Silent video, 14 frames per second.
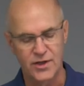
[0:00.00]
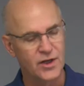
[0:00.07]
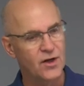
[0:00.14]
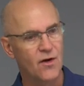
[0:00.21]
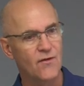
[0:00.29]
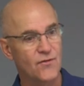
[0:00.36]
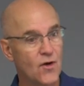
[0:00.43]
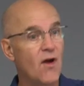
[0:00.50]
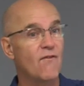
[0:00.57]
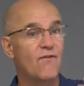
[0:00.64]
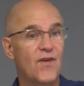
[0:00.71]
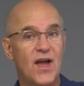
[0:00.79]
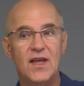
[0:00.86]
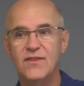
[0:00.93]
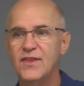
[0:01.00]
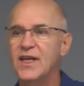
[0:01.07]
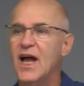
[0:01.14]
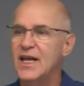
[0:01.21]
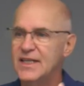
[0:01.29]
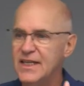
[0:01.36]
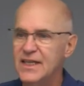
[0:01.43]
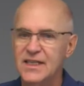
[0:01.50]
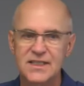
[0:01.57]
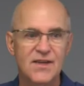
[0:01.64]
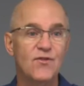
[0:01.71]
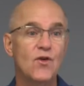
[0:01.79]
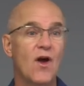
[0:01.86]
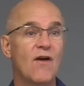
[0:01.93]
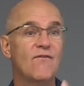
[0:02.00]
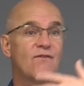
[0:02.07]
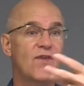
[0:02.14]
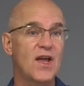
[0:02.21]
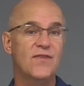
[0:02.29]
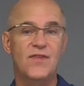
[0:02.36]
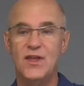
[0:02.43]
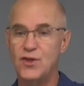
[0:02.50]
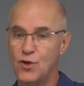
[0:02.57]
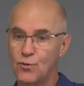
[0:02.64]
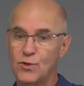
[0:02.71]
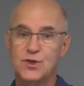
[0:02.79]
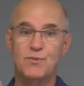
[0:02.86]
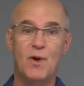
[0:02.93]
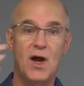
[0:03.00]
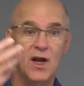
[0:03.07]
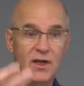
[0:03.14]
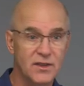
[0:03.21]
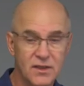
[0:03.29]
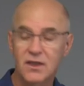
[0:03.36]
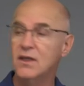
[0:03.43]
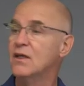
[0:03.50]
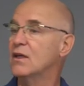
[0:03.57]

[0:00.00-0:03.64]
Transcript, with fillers: You know, if you have faith, the idea is if you have faith and you respond